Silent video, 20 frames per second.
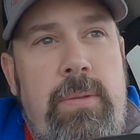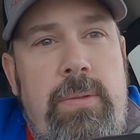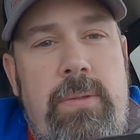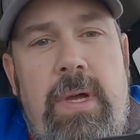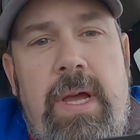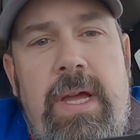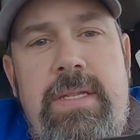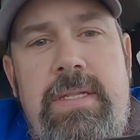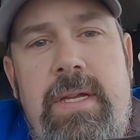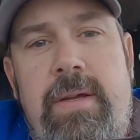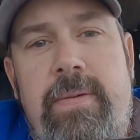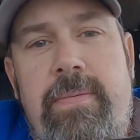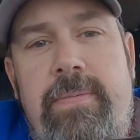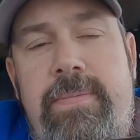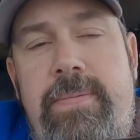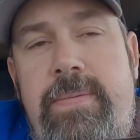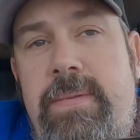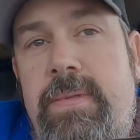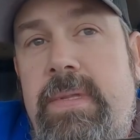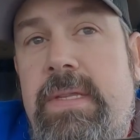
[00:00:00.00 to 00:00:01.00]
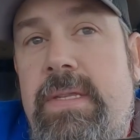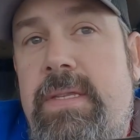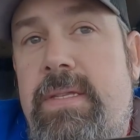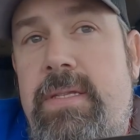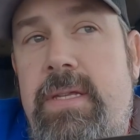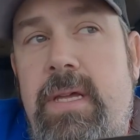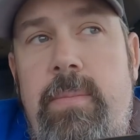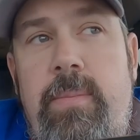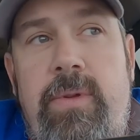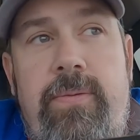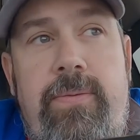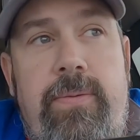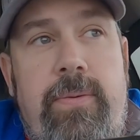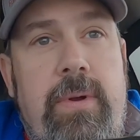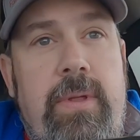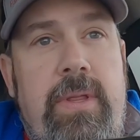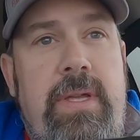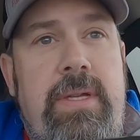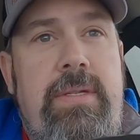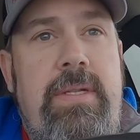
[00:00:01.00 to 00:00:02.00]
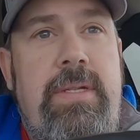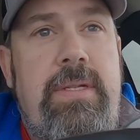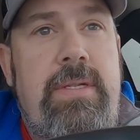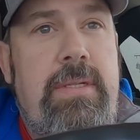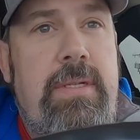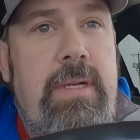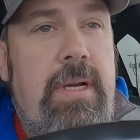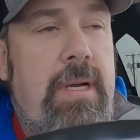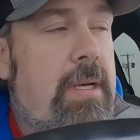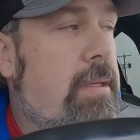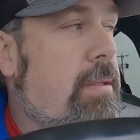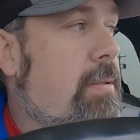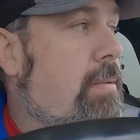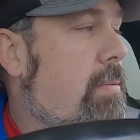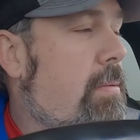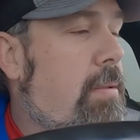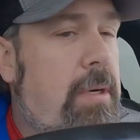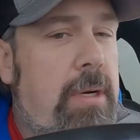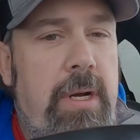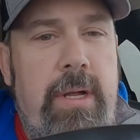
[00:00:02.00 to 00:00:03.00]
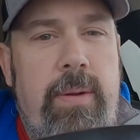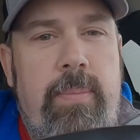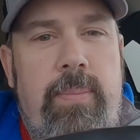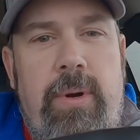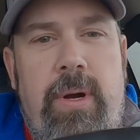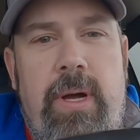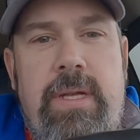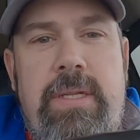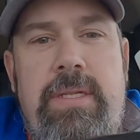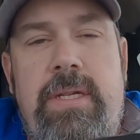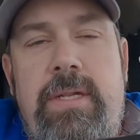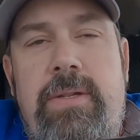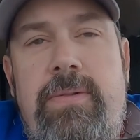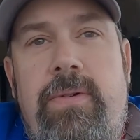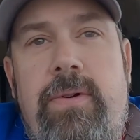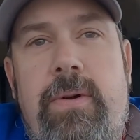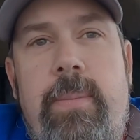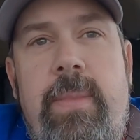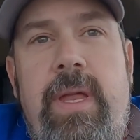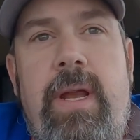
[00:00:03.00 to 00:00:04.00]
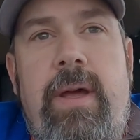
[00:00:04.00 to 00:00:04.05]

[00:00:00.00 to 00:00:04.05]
So as I've said before, this is a learning process for me,